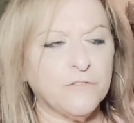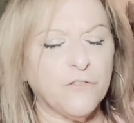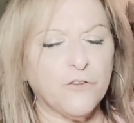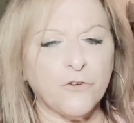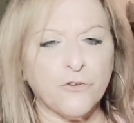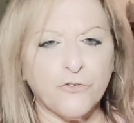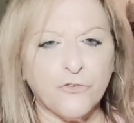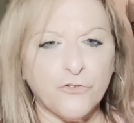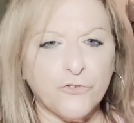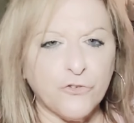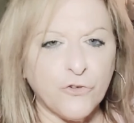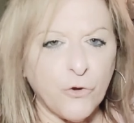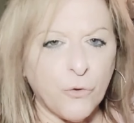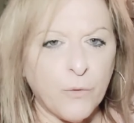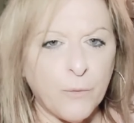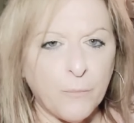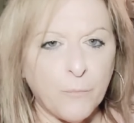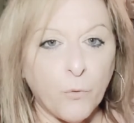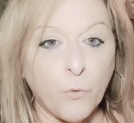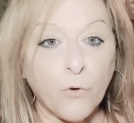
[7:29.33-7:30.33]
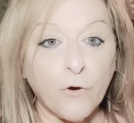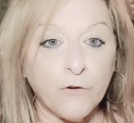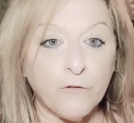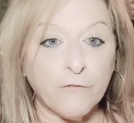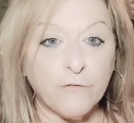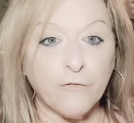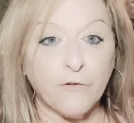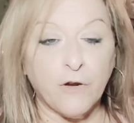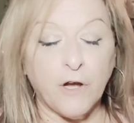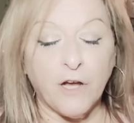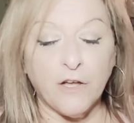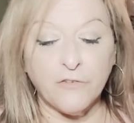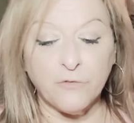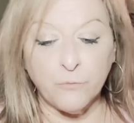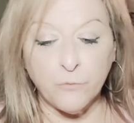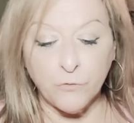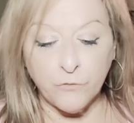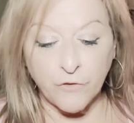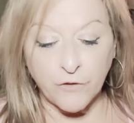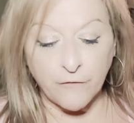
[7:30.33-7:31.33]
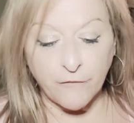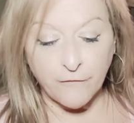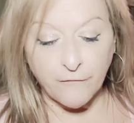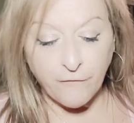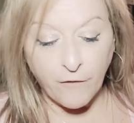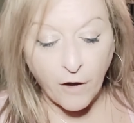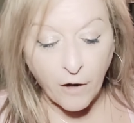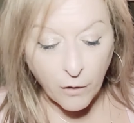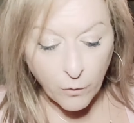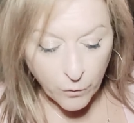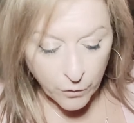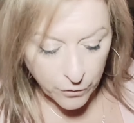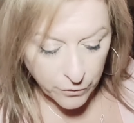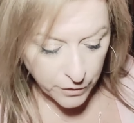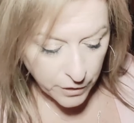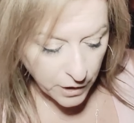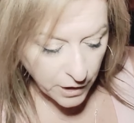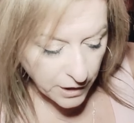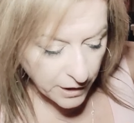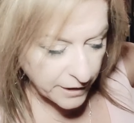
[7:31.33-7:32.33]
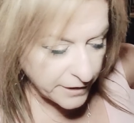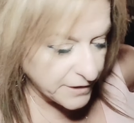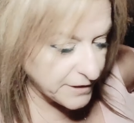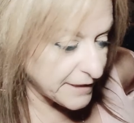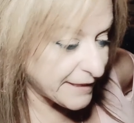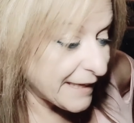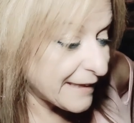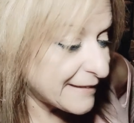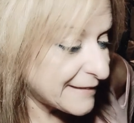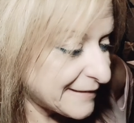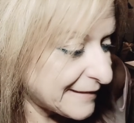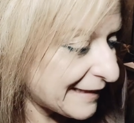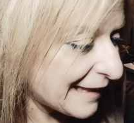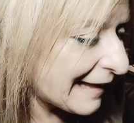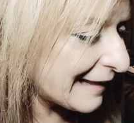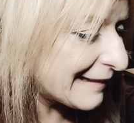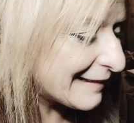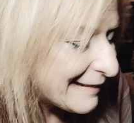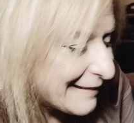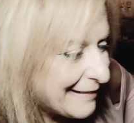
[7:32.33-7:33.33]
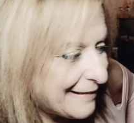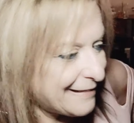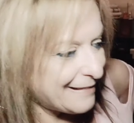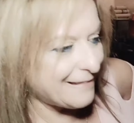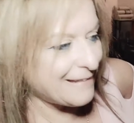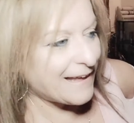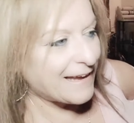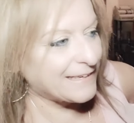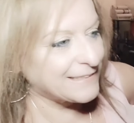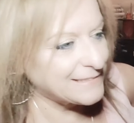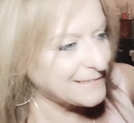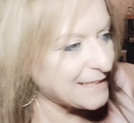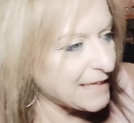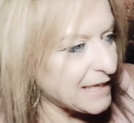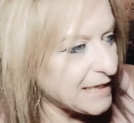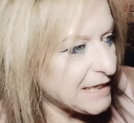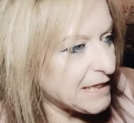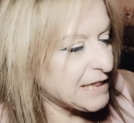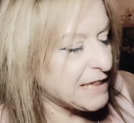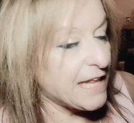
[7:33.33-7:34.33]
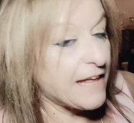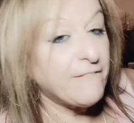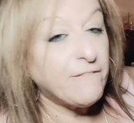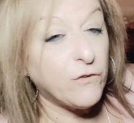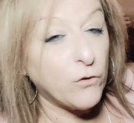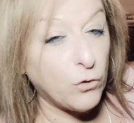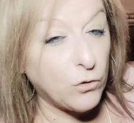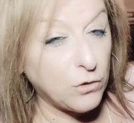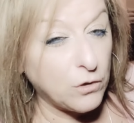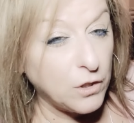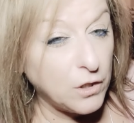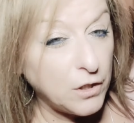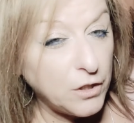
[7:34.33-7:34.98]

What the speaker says: They're so important for us moving forward to get to that next level.